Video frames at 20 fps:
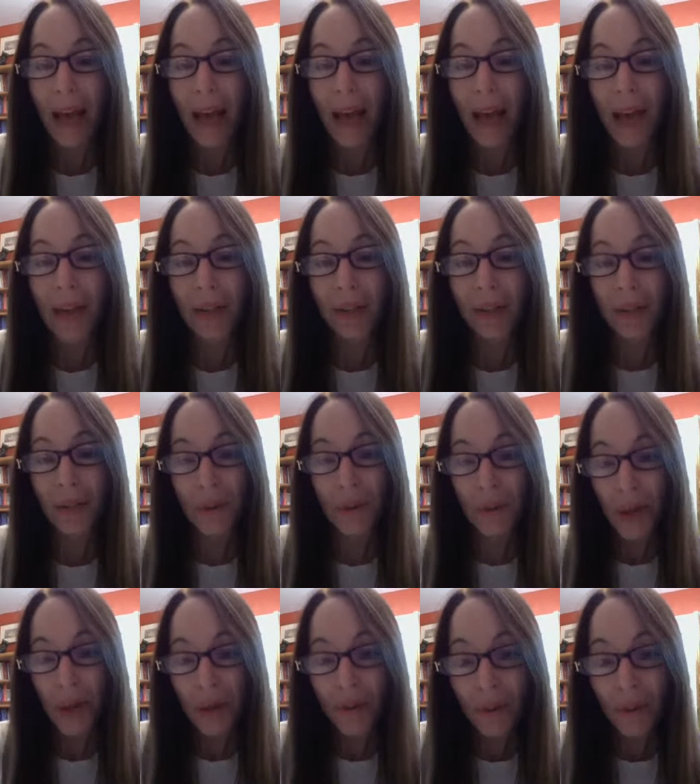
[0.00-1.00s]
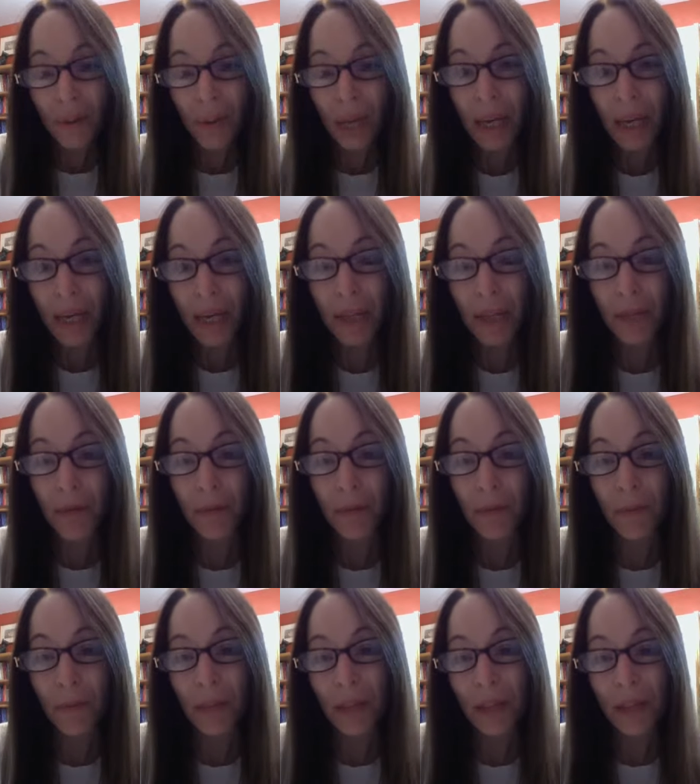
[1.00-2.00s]
And so every week you will
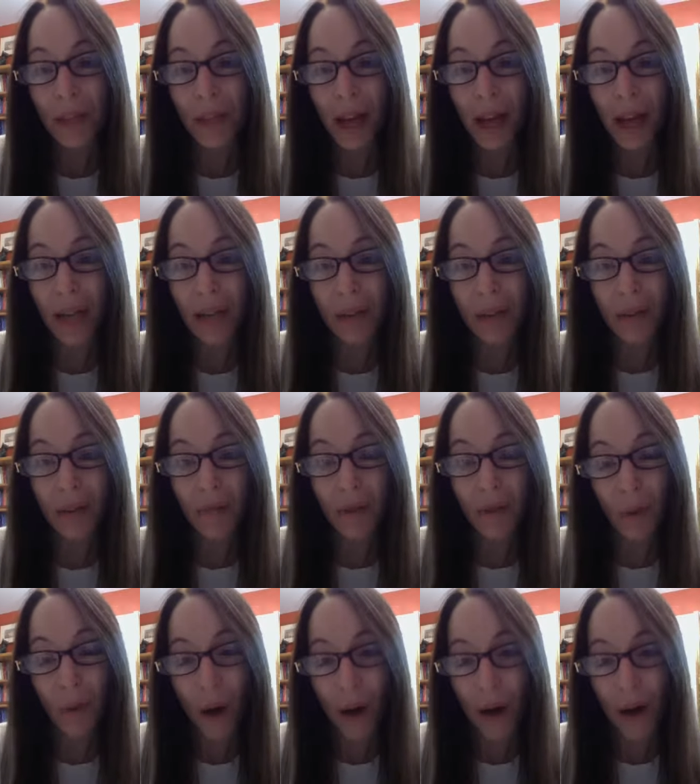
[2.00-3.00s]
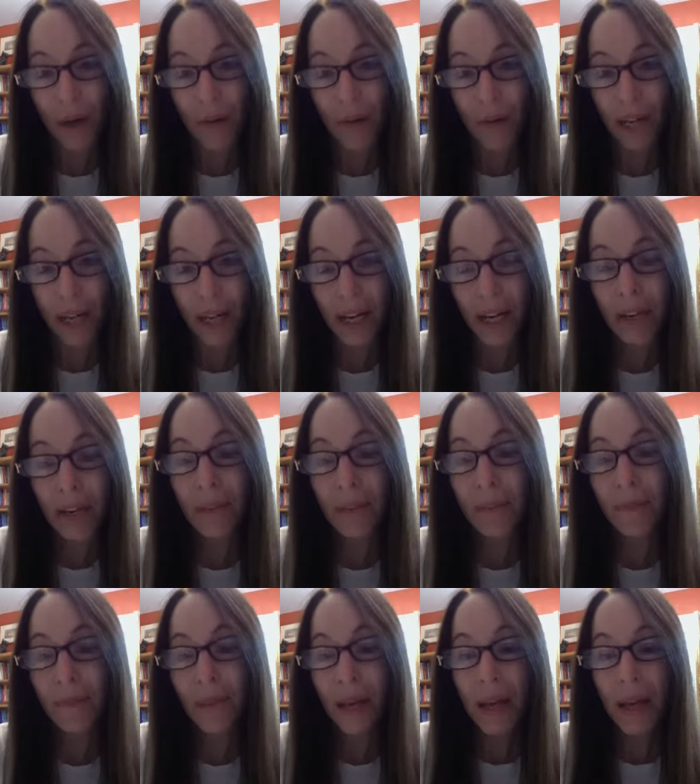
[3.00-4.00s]
be assigned some required readings,
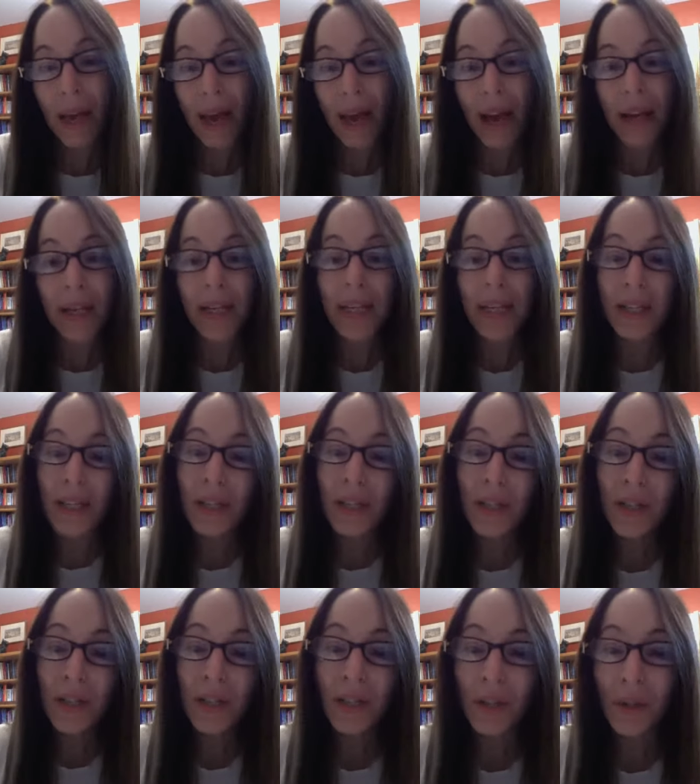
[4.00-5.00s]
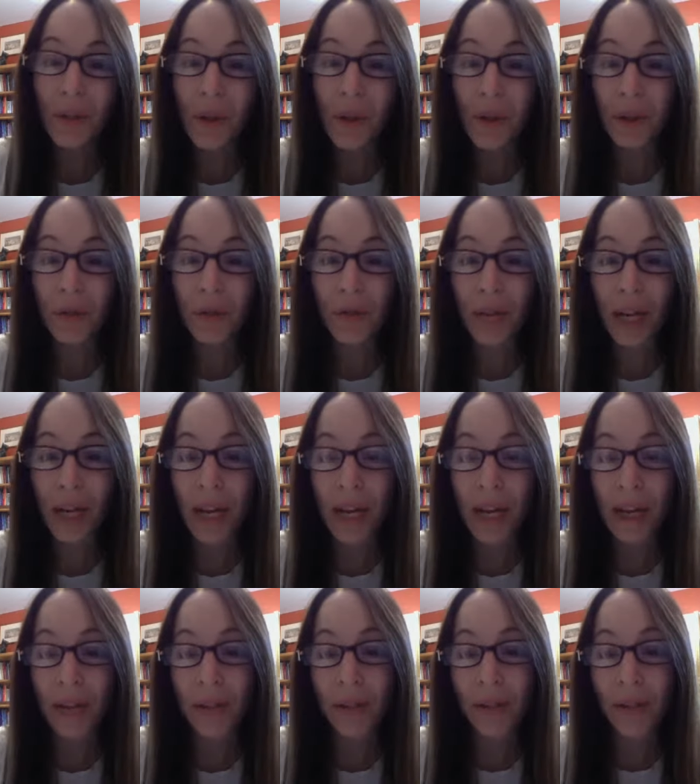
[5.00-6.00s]
and in addition to those
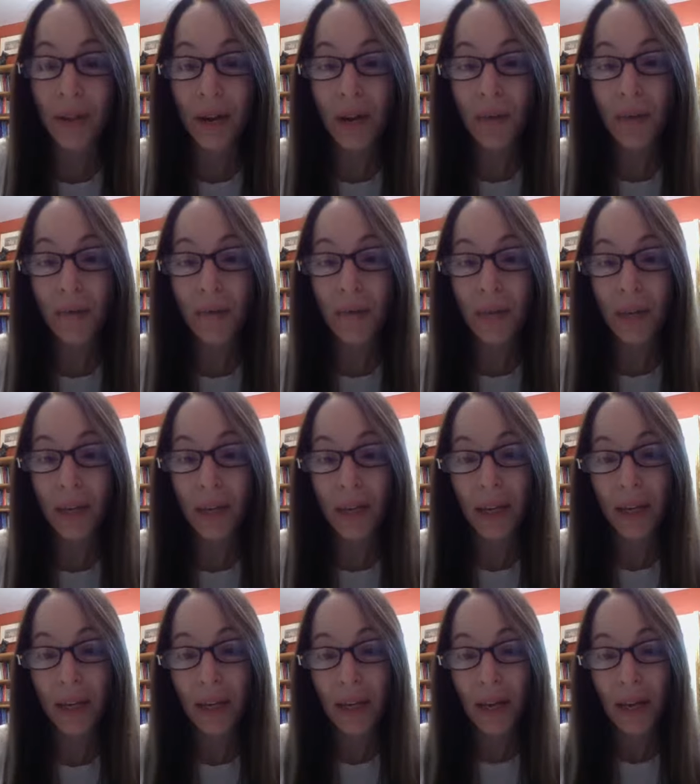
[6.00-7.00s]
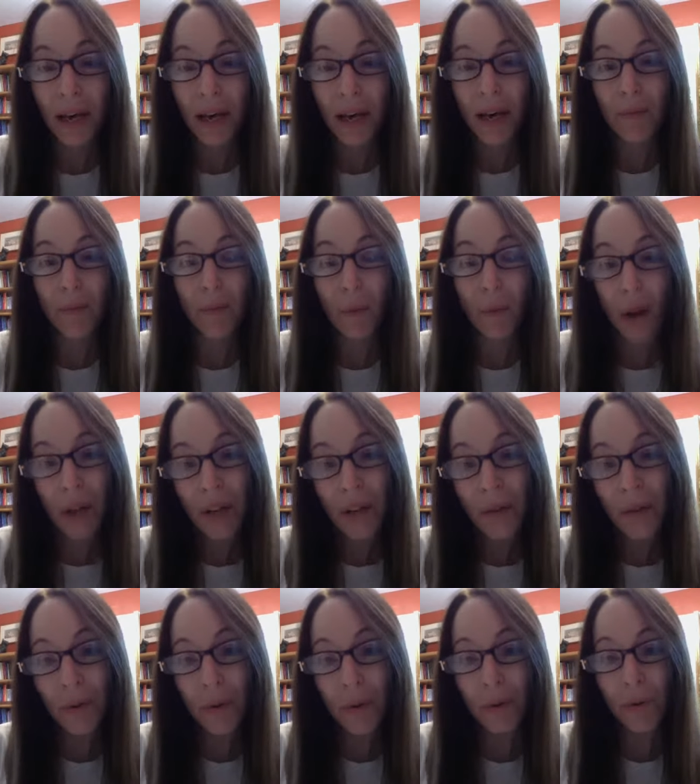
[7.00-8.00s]
readings, there will be 1
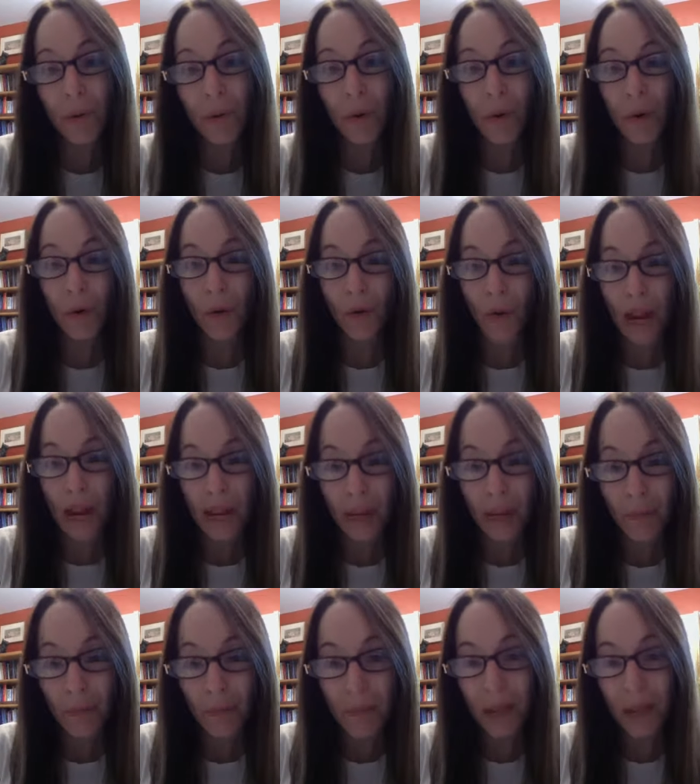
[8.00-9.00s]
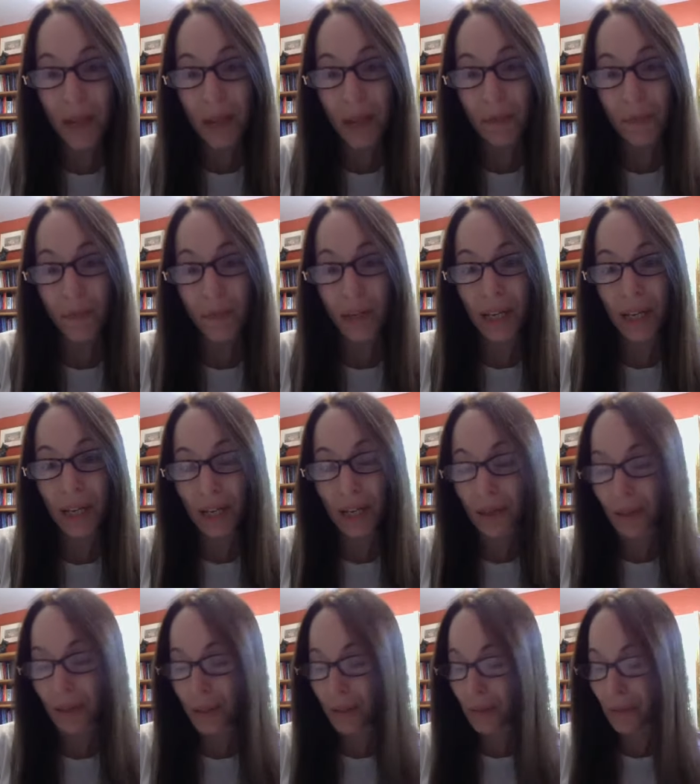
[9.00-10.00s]
or more recommended
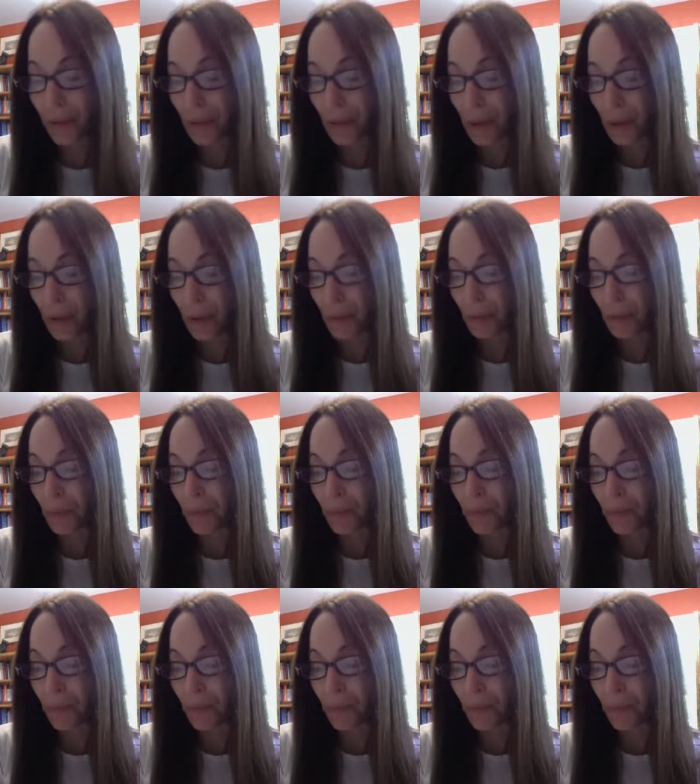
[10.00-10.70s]
readings for you.